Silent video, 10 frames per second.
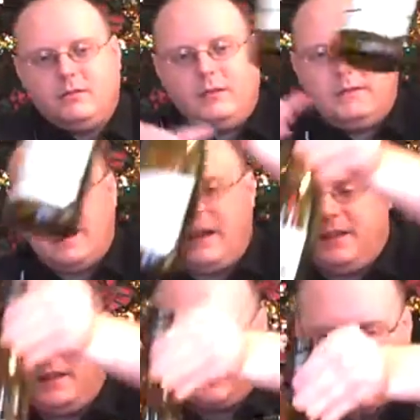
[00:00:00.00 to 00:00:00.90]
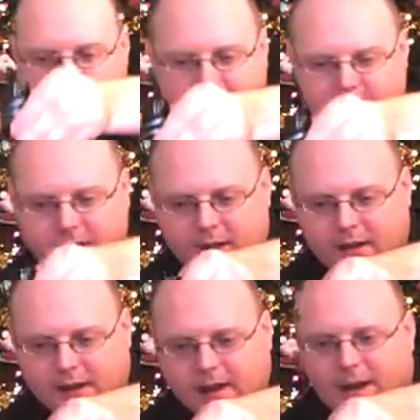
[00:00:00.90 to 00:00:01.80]
We've got it this way.
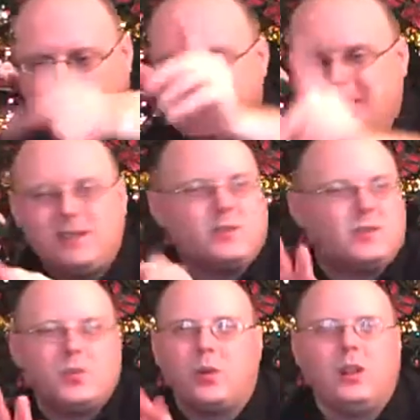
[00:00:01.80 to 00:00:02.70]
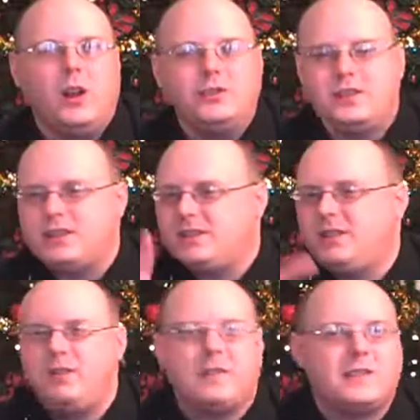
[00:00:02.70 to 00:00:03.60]
Uh, these, these are just real close. It's just
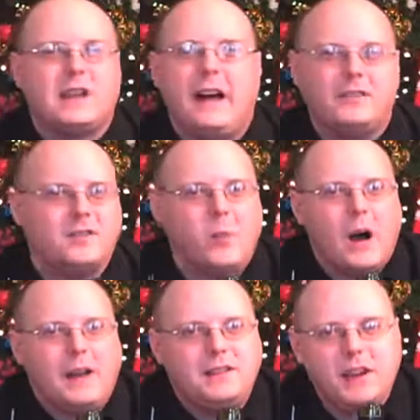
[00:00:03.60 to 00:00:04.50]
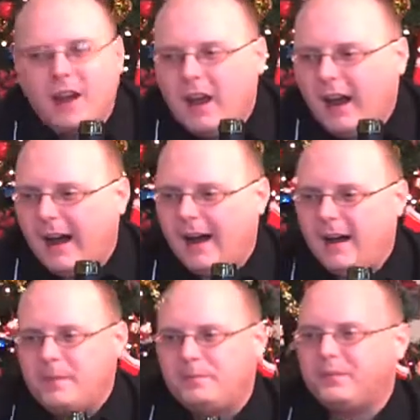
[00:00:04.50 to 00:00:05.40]
two different styles of wines.
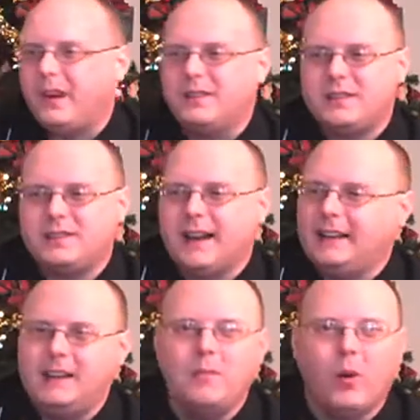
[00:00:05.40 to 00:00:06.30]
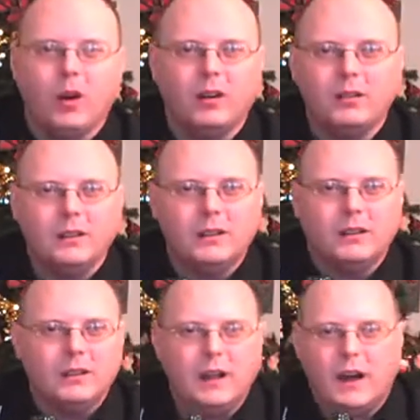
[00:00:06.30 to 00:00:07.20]
Um, you know, just slightly more
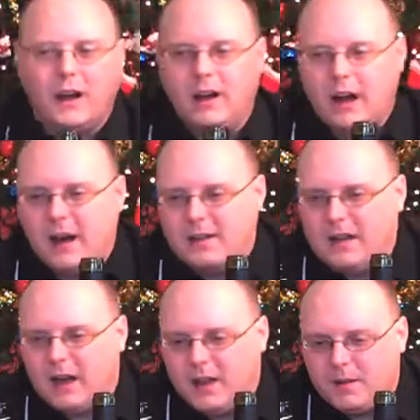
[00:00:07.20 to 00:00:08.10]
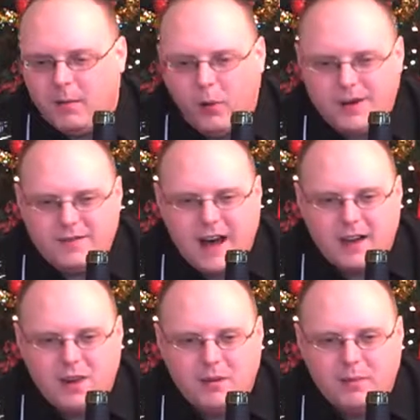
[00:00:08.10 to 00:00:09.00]
uh, on the on the point
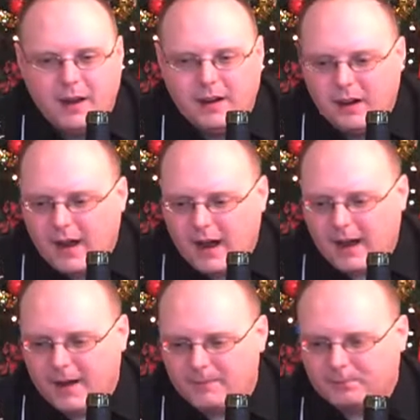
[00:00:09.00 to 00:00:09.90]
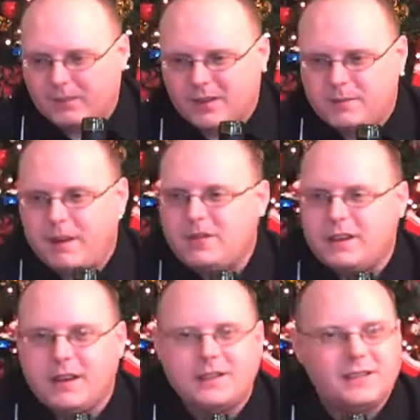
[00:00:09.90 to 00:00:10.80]
value, but um, especially
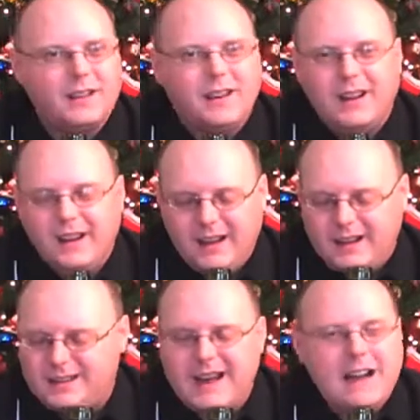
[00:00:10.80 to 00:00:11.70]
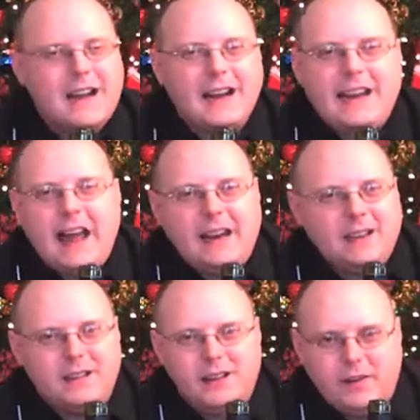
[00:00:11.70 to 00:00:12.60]
this, it's 9.98.
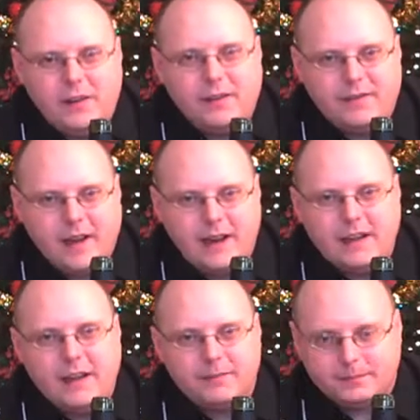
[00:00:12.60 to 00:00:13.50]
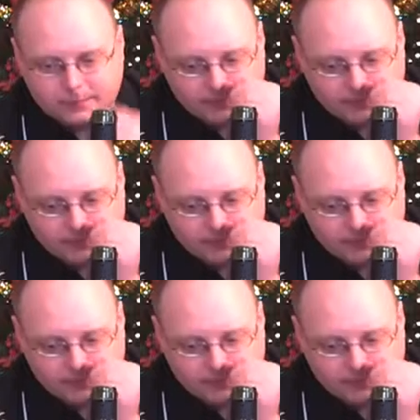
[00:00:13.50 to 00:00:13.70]
If you can find it,